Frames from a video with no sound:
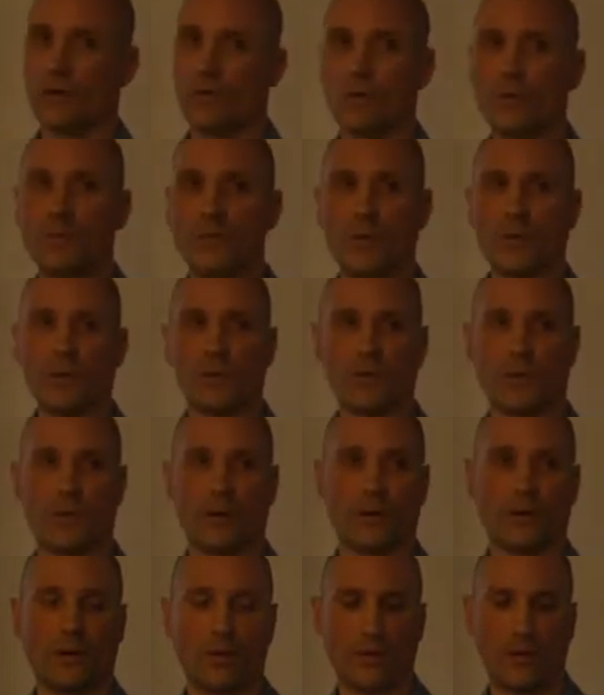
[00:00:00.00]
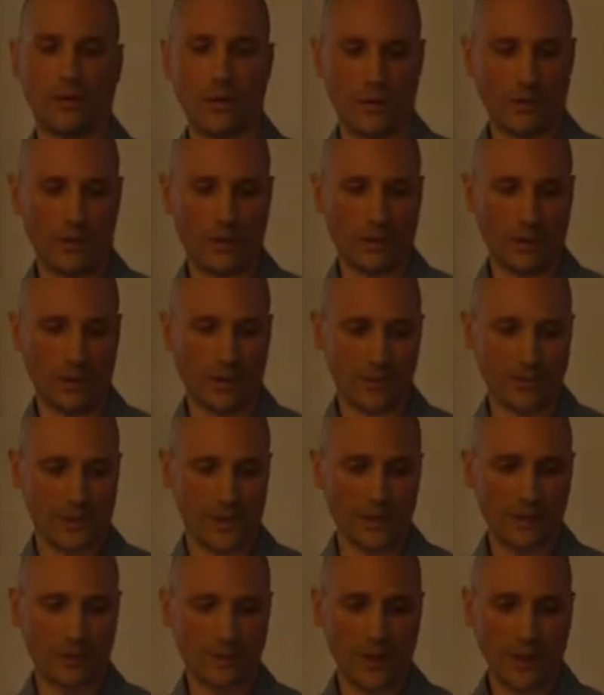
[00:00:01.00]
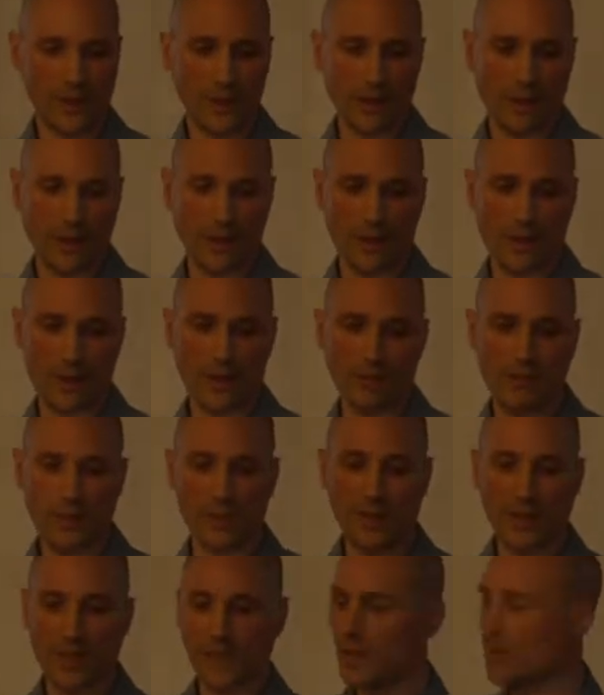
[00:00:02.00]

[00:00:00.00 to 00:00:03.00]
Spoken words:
group you are considering, and the public